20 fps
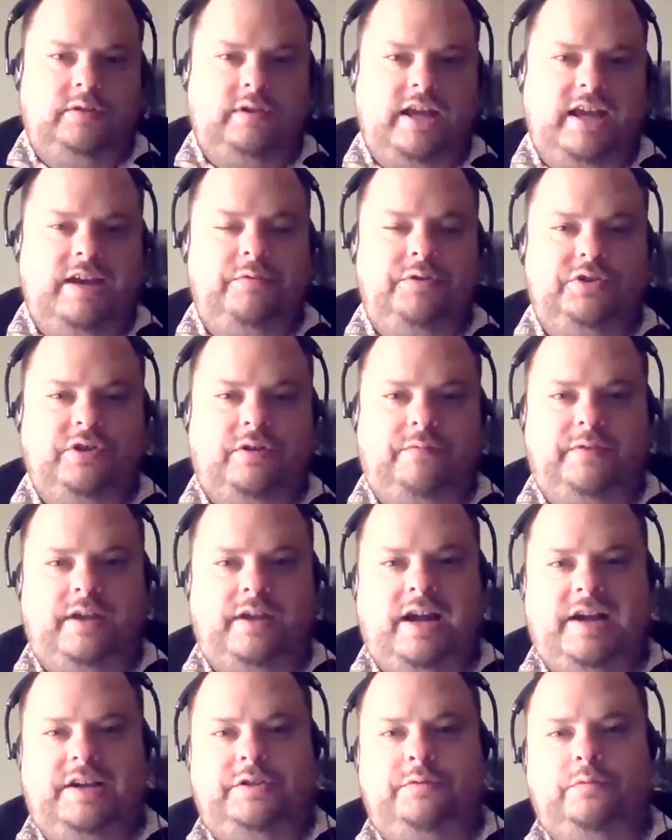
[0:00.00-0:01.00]
language of the
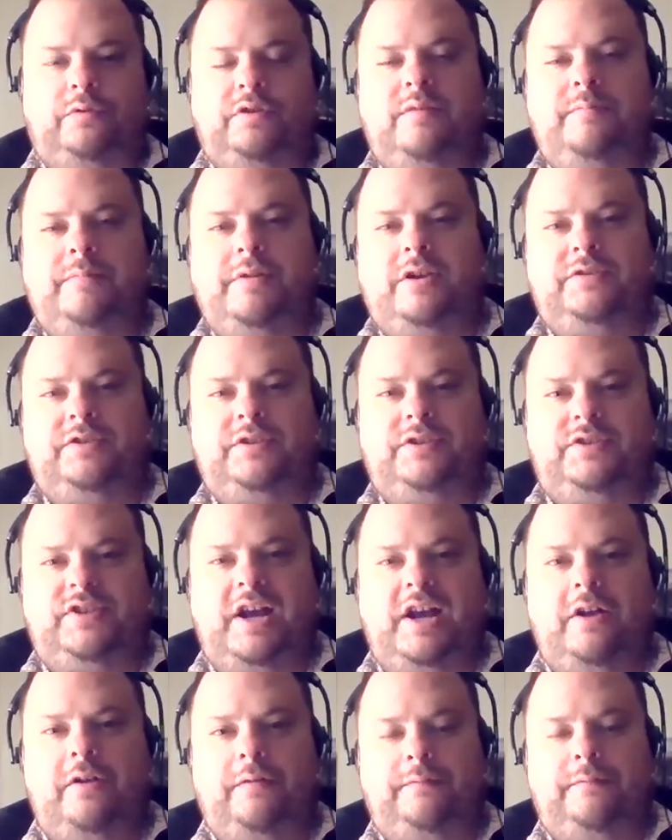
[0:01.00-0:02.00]
actual emails
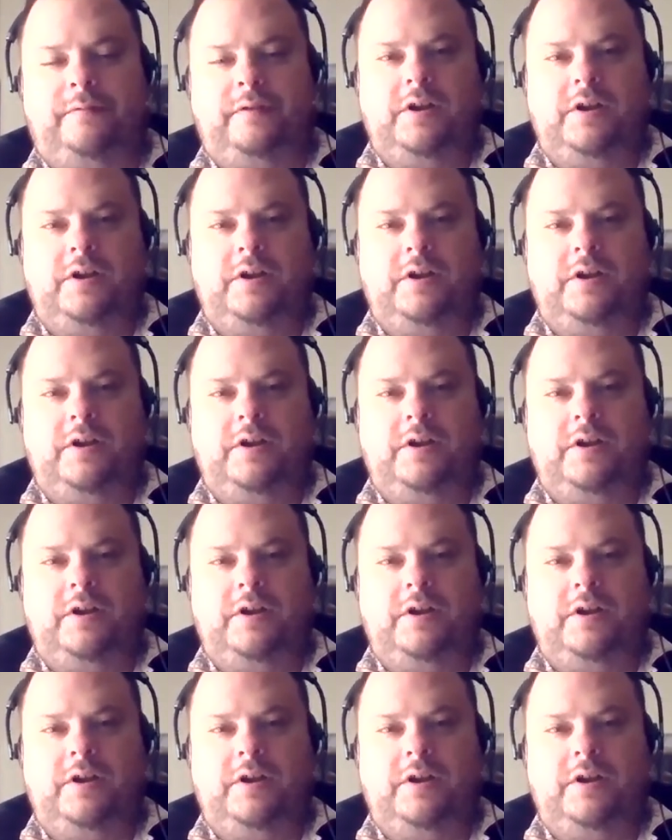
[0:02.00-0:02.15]
itself,